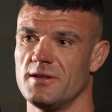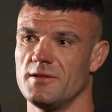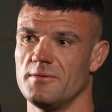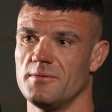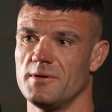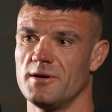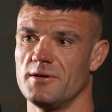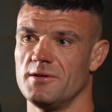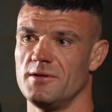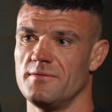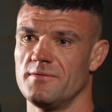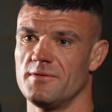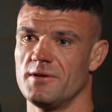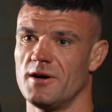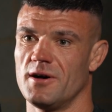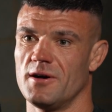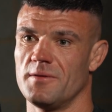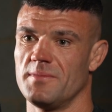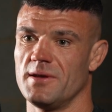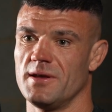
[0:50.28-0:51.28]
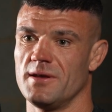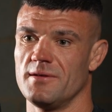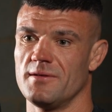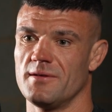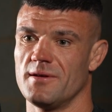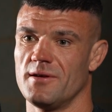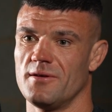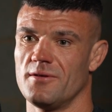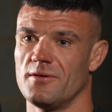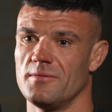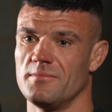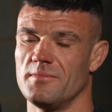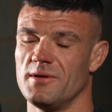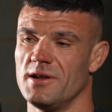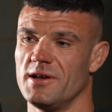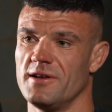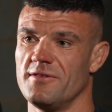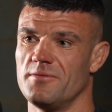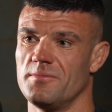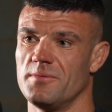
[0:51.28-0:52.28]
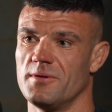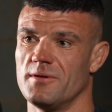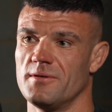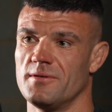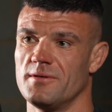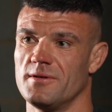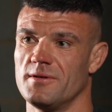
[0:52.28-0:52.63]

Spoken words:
in the world. You've got to be unbelievable.